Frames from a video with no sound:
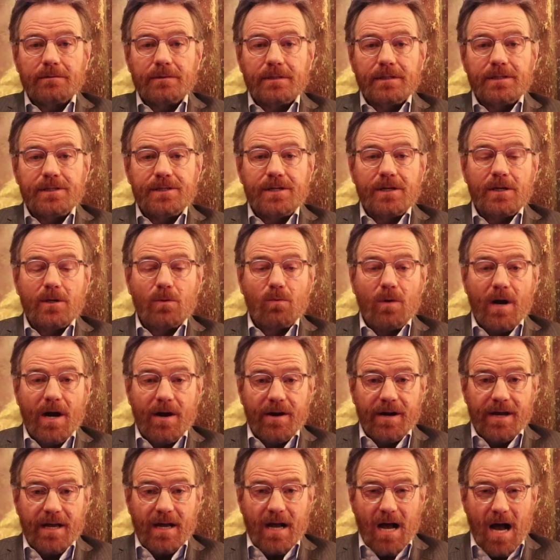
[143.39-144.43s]
Consider
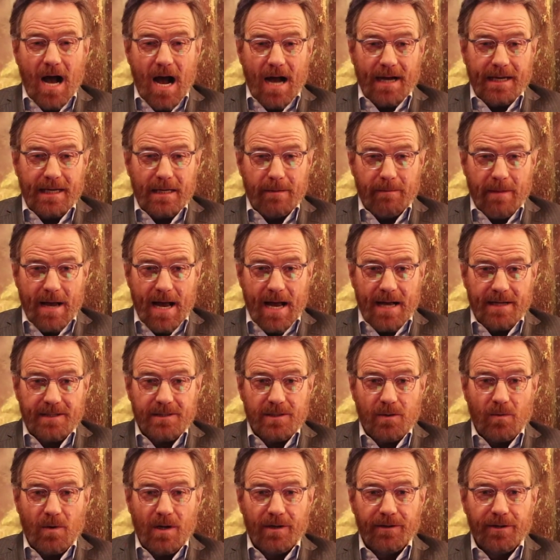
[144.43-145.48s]
wearing a hockey
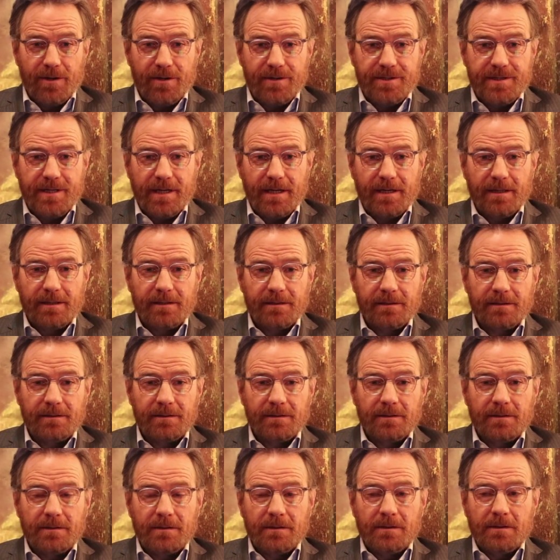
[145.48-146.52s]
mask while nursing.
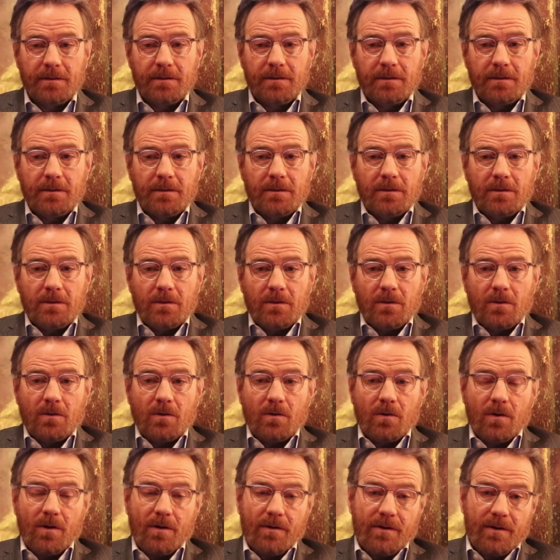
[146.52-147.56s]

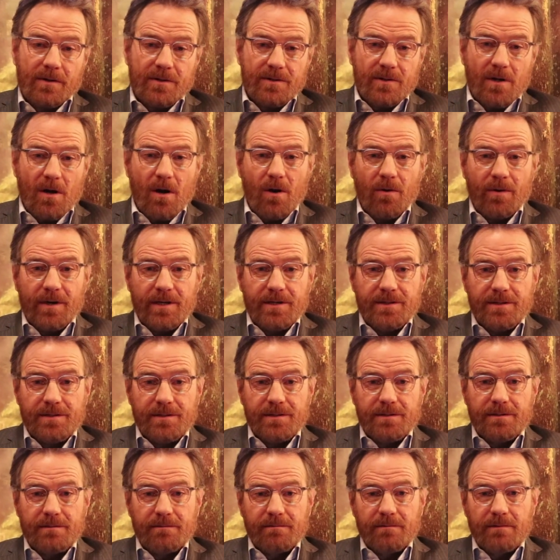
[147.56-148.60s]
Or there's
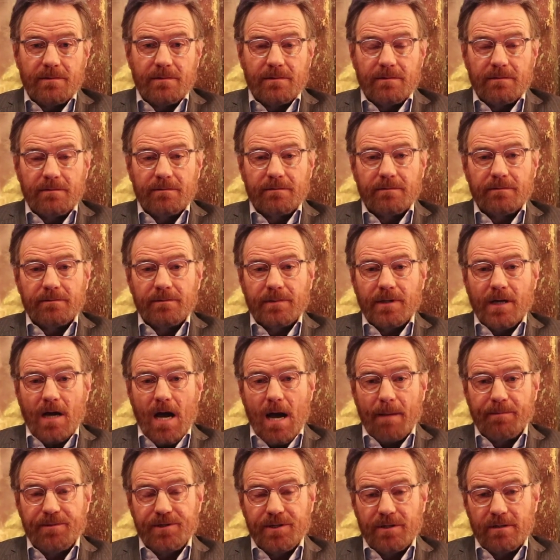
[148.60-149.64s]
always the
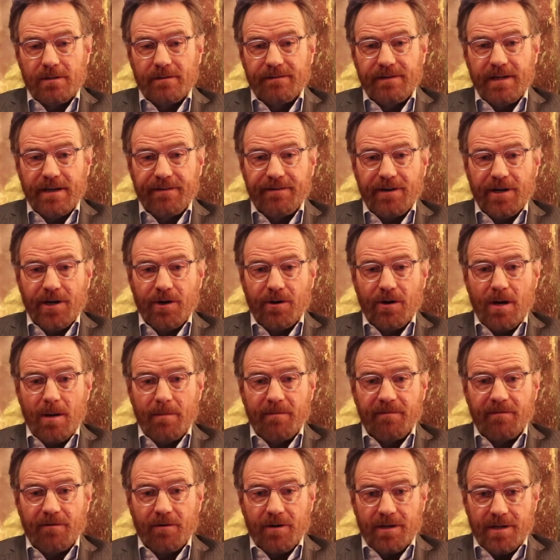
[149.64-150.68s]
option of giving her
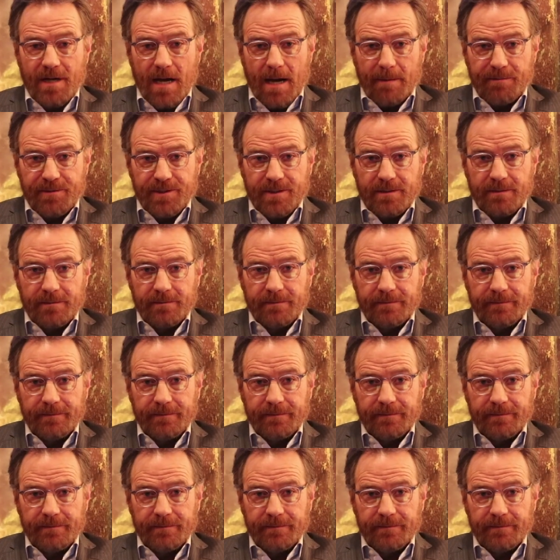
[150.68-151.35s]
up for adoption.